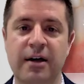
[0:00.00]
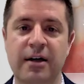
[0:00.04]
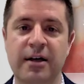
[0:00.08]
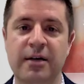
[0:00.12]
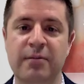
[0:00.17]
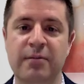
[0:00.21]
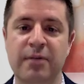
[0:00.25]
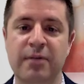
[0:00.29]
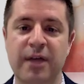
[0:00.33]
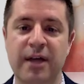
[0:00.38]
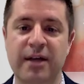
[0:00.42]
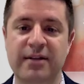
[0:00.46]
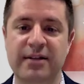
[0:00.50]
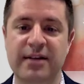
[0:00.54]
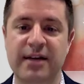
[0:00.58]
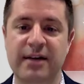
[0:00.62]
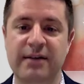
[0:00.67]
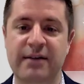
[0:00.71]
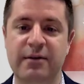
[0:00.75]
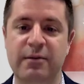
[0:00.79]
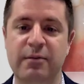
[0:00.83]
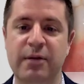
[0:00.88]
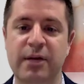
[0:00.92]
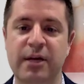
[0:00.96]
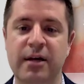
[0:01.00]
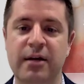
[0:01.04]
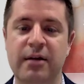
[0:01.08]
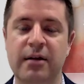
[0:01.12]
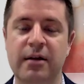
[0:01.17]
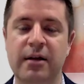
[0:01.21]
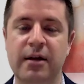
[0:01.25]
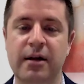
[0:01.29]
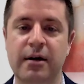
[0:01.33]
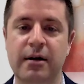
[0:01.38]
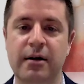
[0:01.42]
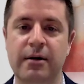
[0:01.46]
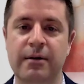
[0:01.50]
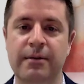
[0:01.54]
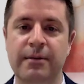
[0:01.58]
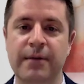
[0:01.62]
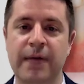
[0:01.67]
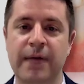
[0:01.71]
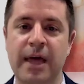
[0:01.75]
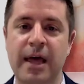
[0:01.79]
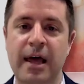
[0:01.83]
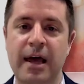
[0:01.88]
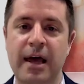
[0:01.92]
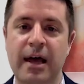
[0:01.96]
implants after being cleared.
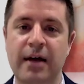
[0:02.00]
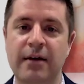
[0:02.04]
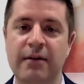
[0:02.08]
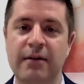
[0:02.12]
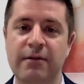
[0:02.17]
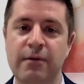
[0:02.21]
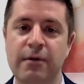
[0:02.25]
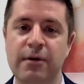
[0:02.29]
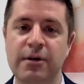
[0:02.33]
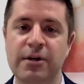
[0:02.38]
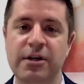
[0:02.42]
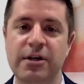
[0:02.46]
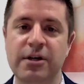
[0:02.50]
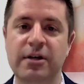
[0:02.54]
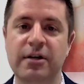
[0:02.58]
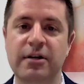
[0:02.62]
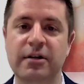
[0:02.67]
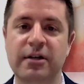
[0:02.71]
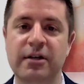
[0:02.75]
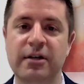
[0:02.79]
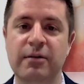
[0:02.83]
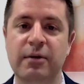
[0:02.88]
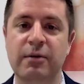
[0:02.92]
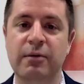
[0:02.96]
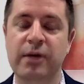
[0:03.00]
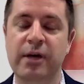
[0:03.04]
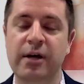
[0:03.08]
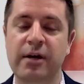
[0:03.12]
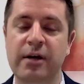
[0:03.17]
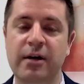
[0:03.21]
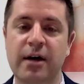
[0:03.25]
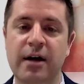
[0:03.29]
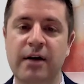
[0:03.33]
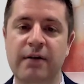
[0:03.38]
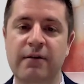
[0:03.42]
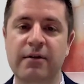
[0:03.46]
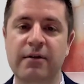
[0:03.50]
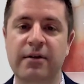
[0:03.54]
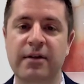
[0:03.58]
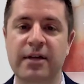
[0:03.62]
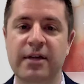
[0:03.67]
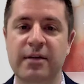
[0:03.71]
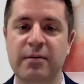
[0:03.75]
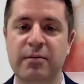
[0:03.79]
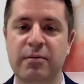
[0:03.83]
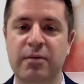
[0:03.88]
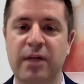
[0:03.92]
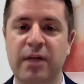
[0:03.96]
And unfortunately, when we uncovered the
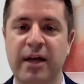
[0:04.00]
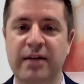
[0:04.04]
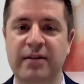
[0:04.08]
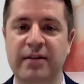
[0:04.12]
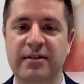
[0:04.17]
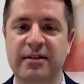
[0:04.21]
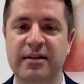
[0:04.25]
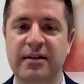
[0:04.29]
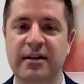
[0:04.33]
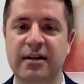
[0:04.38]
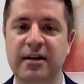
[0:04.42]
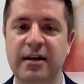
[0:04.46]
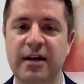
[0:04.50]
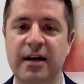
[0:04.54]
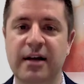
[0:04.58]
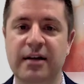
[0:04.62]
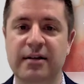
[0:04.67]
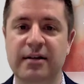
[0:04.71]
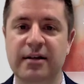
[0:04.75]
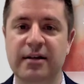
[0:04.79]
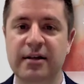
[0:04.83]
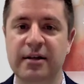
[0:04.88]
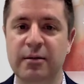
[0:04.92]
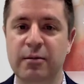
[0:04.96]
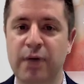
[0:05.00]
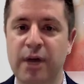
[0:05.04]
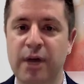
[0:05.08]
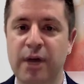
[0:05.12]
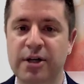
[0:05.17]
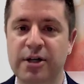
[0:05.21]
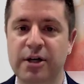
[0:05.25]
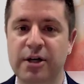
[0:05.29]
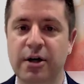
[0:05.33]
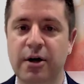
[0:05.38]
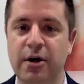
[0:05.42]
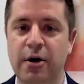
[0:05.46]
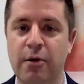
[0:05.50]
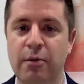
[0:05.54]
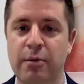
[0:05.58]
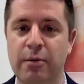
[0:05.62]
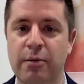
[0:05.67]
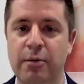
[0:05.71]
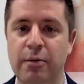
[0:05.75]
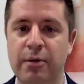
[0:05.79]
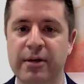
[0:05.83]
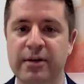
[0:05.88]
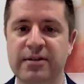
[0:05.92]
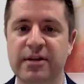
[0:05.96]
implants and connected impression
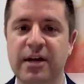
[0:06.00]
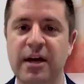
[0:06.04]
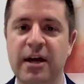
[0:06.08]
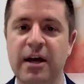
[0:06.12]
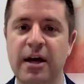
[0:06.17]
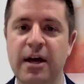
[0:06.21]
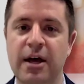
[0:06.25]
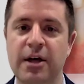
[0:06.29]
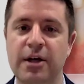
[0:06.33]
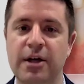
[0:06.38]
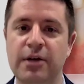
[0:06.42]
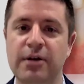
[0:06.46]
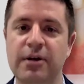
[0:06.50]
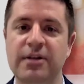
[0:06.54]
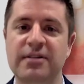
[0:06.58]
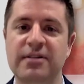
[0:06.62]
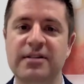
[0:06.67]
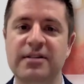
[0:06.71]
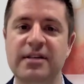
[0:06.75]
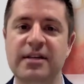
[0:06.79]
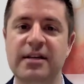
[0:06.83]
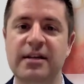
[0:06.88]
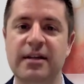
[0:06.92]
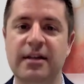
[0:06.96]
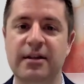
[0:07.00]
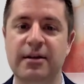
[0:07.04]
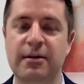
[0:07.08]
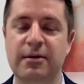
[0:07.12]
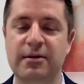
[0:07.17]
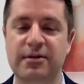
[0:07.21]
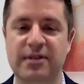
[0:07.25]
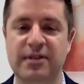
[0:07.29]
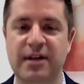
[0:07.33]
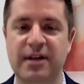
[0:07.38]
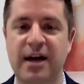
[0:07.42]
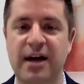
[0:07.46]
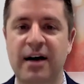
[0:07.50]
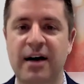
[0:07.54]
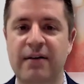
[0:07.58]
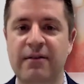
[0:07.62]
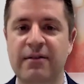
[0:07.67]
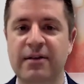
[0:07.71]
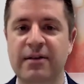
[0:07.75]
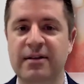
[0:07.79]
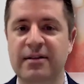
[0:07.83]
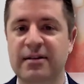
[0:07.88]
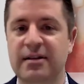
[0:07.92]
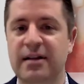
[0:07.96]
copings, you can see that there was an
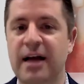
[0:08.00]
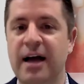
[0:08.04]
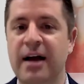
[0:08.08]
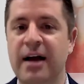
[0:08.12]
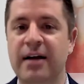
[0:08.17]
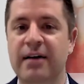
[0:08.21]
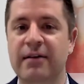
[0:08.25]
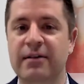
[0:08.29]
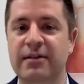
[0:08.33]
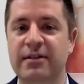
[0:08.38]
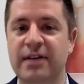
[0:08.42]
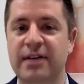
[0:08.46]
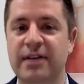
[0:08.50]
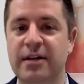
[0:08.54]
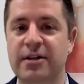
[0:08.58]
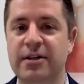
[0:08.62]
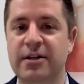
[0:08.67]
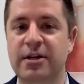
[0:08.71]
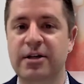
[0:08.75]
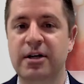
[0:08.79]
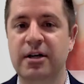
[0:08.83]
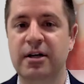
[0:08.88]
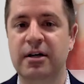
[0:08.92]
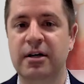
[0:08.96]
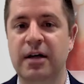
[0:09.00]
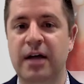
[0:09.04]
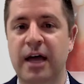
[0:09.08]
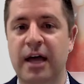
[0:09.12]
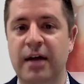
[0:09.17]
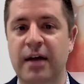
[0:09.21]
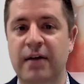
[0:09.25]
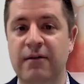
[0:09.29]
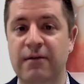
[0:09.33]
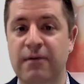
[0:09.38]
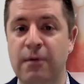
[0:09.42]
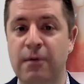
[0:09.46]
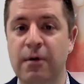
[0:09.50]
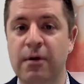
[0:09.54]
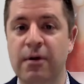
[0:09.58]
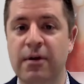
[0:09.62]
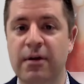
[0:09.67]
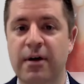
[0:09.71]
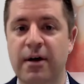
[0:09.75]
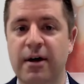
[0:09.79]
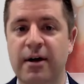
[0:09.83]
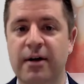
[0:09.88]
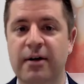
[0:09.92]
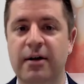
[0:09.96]
obvious lack of attention and
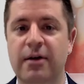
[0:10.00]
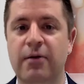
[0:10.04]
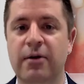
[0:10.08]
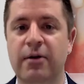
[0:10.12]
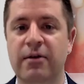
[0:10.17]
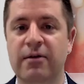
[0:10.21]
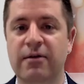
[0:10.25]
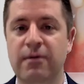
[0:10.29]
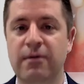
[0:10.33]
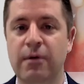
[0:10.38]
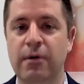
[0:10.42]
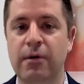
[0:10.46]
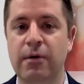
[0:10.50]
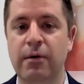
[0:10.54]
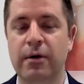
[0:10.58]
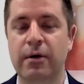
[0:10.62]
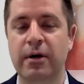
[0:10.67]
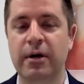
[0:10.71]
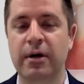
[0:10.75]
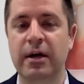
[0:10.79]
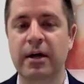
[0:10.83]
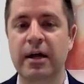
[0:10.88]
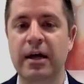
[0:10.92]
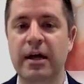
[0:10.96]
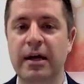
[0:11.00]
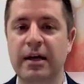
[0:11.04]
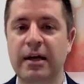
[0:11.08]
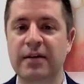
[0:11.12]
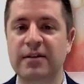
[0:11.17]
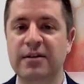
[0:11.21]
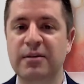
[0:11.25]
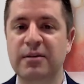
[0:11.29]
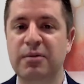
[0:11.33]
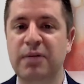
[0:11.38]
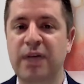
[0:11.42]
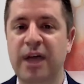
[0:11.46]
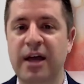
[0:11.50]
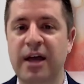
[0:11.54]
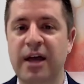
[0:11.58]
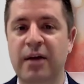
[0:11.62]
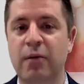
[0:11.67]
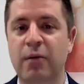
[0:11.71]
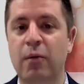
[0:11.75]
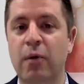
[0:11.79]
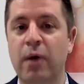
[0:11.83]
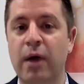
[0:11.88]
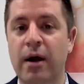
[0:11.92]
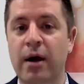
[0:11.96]
forethought going forward into
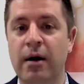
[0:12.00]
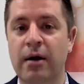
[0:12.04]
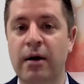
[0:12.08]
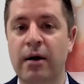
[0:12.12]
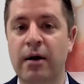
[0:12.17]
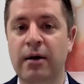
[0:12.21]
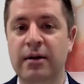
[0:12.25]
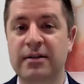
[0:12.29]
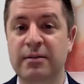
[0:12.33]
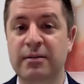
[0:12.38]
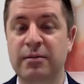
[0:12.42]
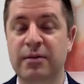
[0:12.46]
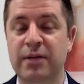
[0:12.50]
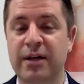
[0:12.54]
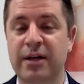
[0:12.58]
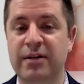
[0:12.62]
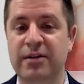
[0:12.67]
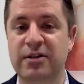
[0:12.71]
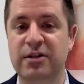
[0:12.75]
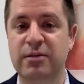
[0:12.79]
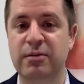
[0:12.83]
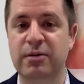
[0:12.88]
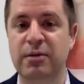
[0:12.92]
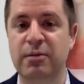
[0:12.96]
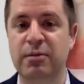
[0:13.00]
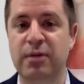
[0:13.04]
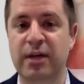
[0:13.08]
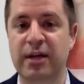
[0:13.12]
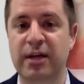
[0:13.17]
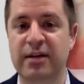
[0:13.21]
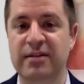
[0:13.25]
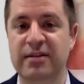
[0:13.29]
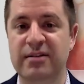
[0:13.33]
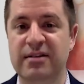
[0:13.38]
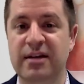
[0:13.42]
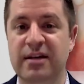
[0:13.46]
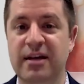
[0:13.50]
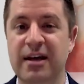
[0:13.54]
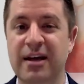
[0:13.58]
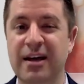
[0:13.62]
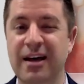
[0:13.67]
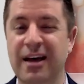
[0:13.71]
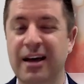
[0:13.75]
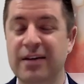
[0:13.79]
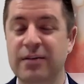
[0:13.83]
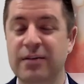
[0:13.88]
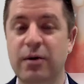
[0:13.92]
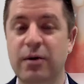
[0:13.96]
planning where these implants should be placed,
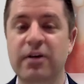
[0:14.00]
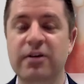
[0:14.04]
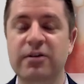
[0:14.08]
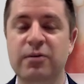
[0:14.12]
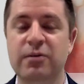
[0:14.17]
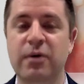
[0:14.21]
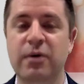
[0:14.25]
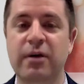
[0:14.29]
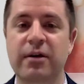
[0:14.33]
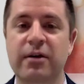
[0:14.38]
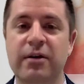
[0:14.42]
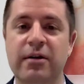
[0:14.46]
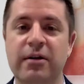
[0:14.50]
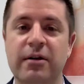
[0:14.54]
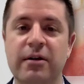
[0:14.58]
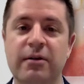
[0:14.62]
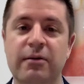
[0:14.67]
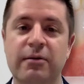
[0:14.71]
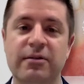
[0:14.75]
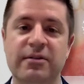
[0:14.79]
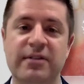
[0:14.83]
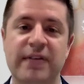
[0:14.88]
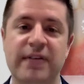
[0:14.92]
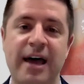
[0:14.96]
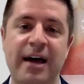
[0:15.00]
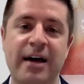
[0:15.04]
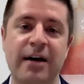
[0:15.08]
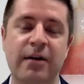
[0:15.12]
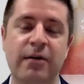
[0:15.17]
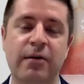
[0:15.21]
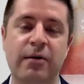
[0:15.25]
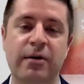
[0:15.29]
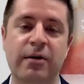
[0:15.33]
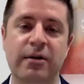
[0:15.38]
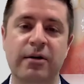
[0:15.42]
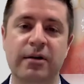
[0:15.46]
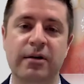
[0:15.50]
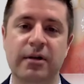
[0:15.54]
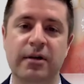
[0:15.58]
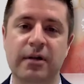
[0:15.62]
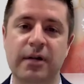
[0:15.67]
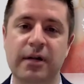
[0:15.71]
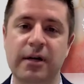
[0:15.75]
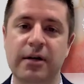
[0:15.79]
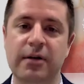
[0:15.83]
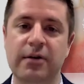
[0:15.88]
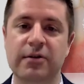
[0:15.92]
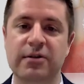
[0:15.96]
as well as whether there was adequate
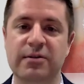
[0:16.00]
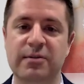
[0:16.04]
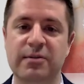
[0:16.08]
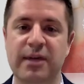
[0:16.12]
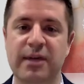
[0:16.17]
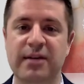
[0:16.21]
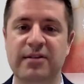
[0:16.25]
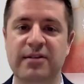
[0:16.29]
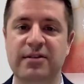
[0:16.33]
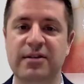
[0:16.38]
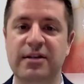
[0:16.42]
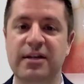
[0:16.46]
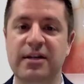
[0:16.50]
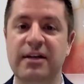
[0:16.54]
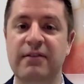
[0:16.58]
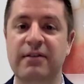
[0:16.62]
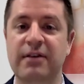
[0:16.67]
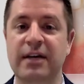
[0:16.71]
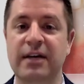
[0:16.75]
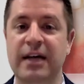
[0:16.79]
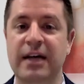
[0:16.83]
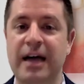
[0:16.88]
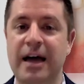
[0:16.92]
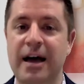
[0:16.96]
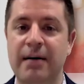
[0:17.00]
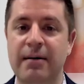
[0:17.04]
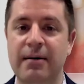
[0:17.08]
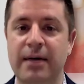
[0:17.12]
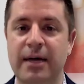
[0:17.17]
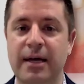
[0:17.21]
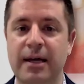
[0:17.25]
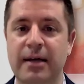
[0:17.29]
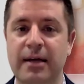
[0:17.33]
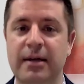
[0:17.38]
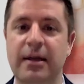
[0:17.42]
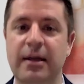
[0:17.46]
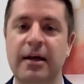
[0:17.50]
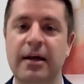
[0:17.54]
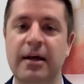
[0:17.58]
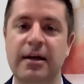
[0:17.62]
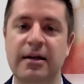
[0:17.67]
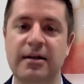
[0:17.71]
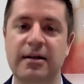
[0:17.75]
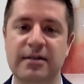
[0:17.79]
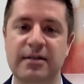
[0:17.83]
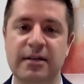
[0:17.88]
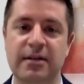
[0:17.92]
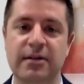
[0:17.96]
clinical space to even accommodate
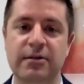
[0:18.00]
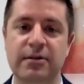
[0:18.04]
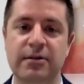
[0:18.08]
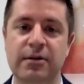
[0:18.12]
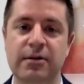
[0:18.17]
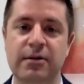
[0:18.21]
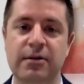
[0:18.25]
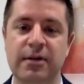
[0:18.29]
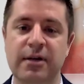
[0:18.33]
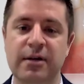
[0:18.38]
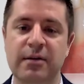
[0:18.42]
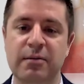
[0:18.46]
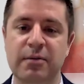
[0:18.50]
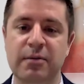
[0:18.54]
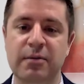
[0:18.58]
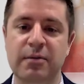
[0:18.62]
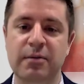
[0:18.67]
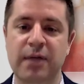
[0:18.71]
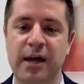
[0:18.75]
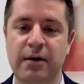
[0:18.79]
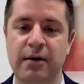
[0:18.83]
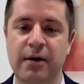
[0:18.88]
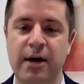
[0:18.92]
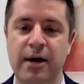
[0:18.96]
single tooth implant